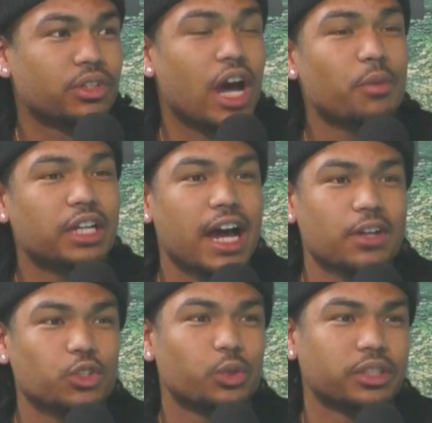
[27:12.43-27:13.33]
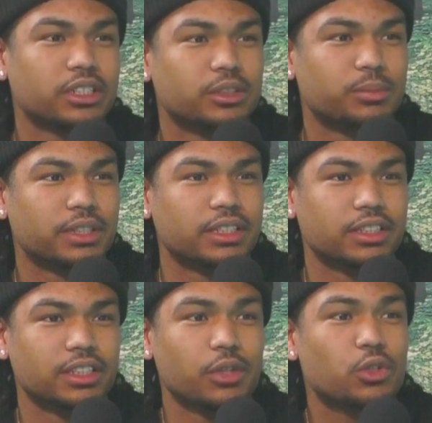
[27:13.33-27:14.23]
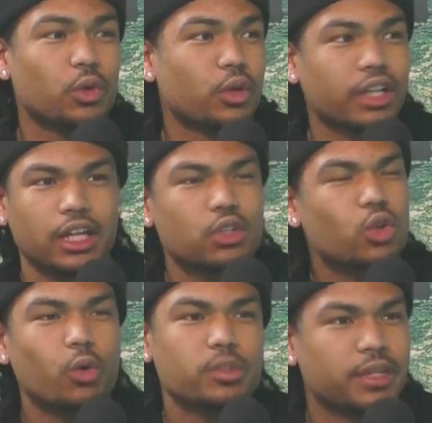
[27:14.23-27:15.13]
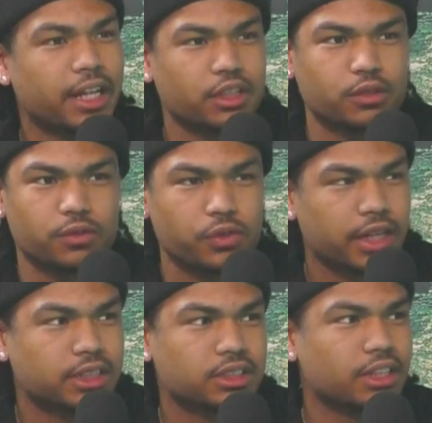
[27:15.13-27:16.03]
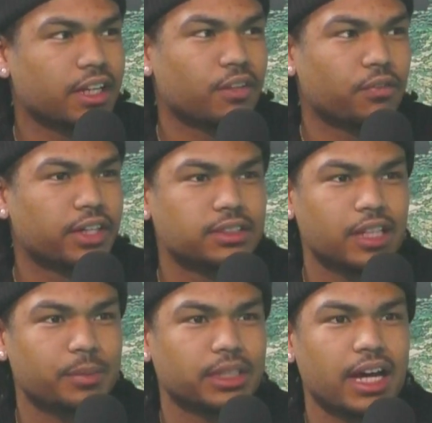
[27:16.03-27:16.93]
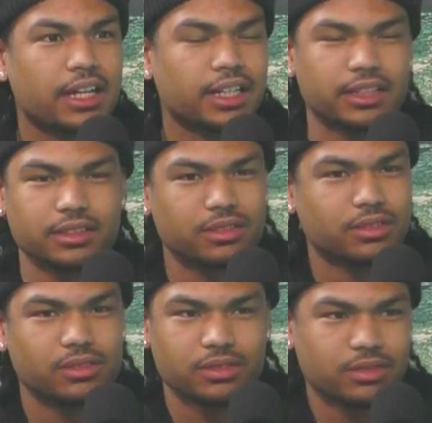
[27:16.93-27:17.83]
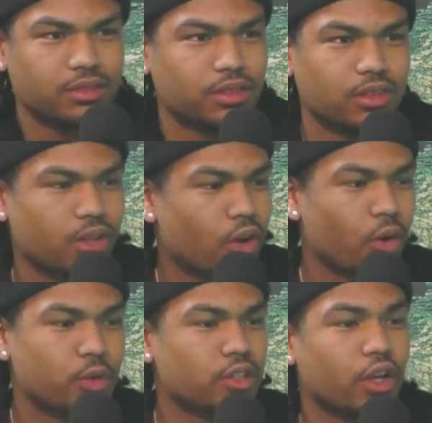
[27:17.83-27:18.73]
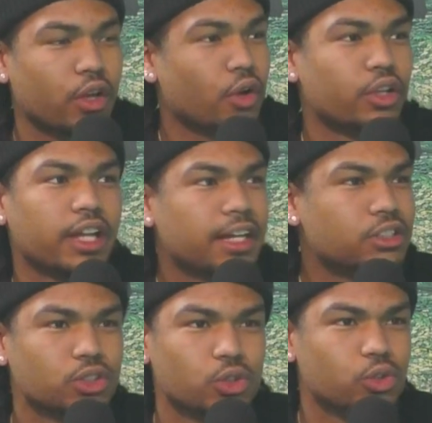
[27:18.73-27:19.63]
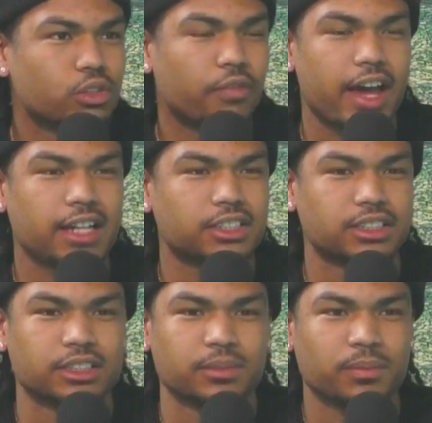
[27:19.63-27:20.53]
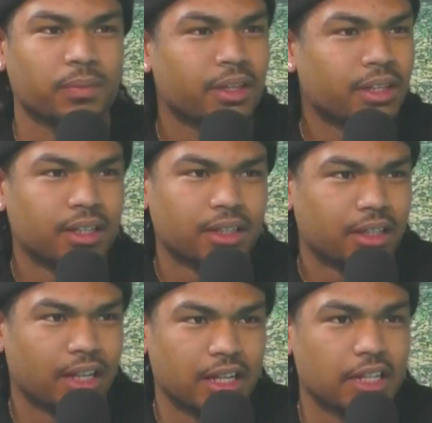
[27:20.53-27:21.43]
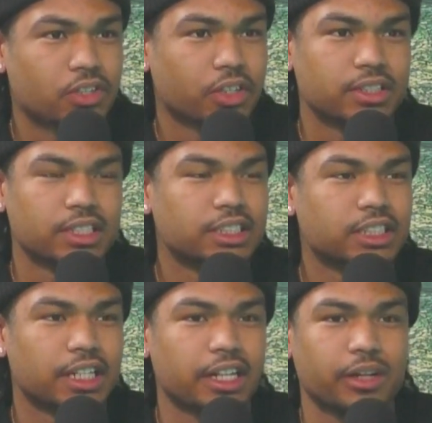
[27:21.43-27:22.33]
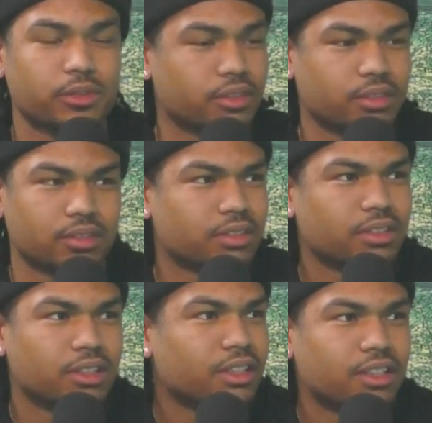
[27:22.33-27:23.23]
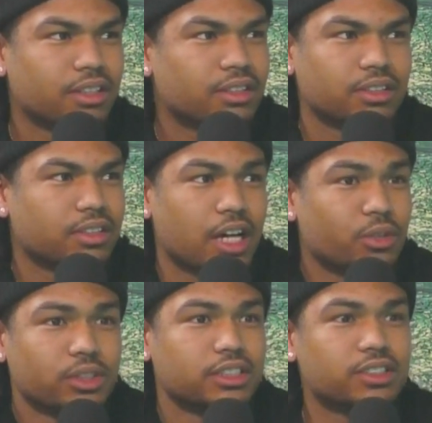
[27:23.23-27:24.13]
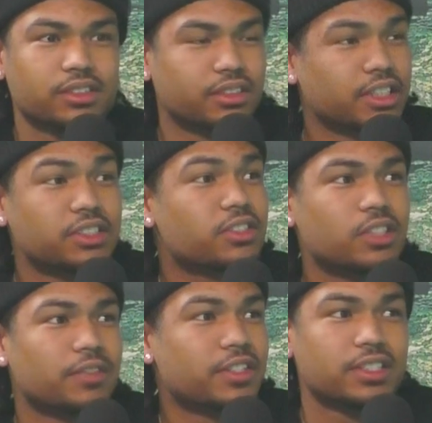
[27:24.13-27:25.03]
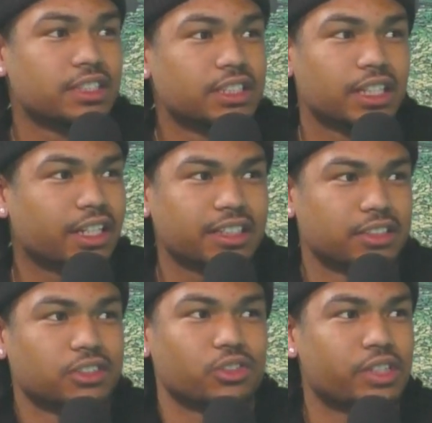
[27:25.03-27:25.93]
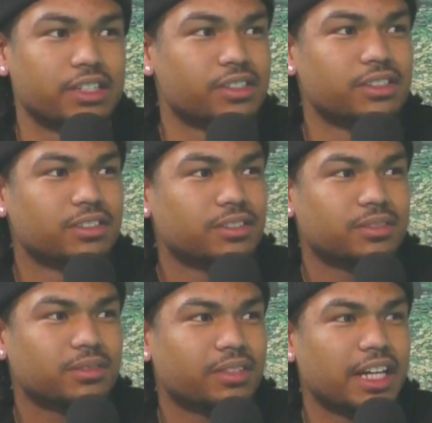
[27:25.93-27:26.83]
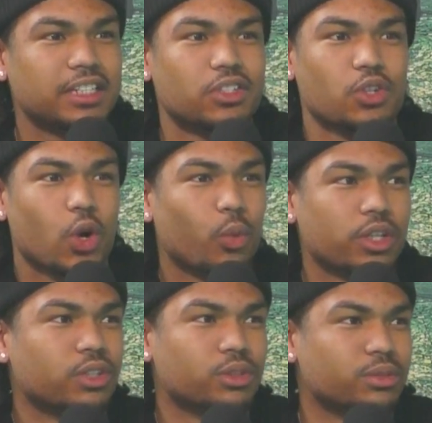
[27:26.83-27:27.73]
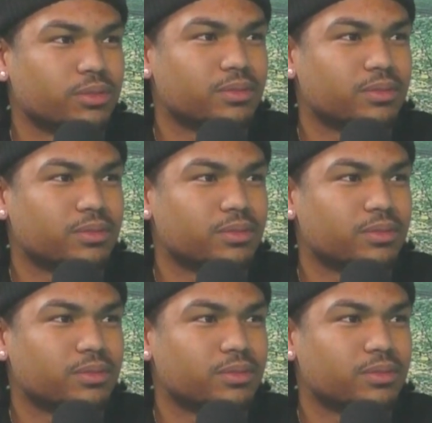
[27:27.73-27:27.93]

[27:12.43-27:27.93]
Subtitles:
No, I went to high school with him, but he was always been like a fresh type of guy, like always like on the latest shoes, fashion. And then he started DJing, and I don't know, he's just tough as a DJ. Like it's just crazy. Like he just know what to do.